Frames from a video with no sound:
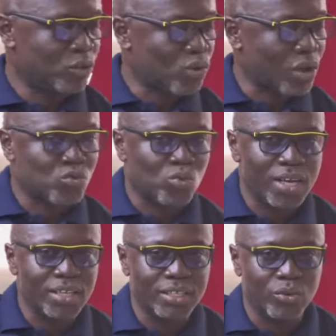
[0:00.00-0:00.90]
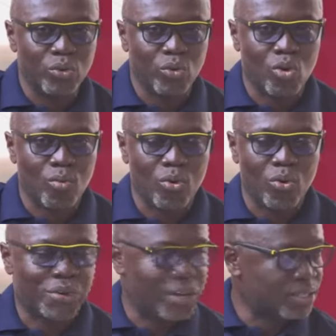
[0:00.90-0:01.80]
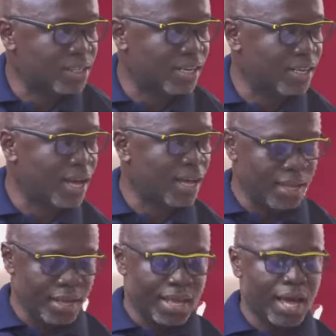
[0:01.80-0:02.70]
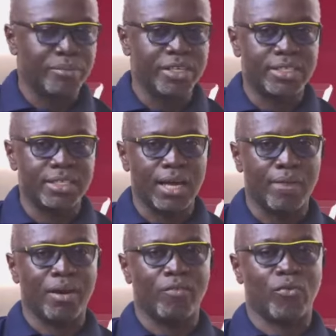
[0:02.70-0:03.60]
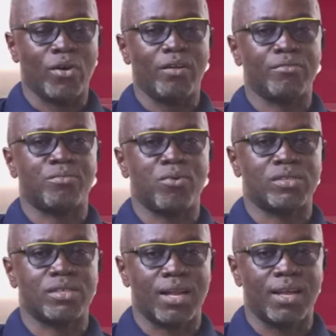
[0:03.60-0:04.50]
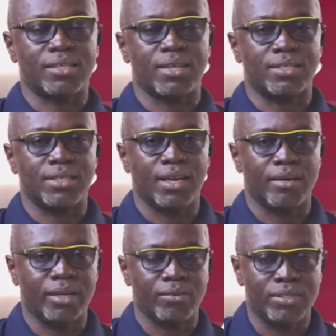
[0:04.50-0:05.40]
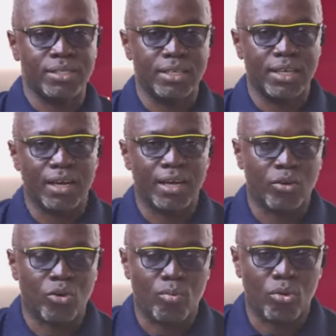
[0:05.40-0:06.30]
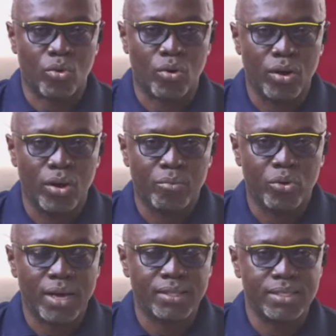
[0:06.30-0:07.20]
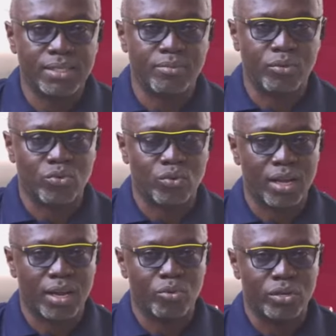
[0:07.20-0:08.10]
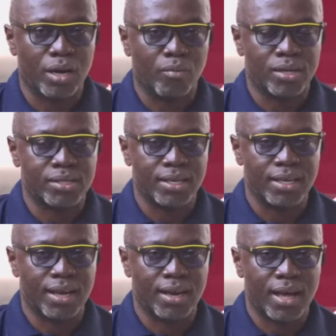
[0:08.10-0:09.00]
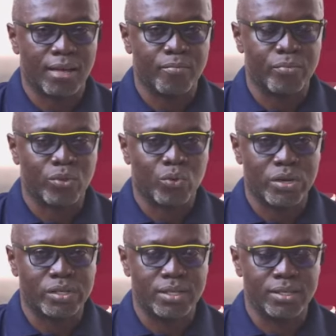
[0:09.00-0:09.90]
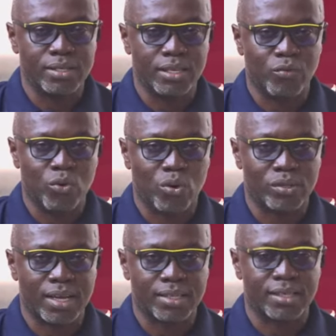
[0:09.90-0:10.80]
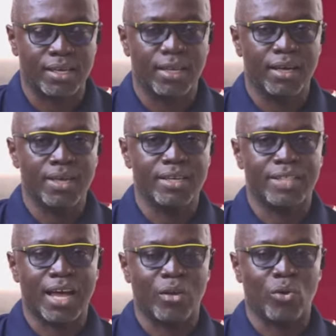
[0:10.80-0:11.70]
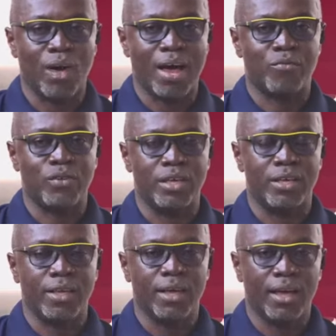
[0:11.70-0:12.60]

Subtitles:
be to aso e di Hong Kong occasionally na. Yeah, update a man for head of sports na ne Asante na me no di en komo no production team no so ye na munyina mu ase ye na kwesi ni nsi ni focus ase e ja no afi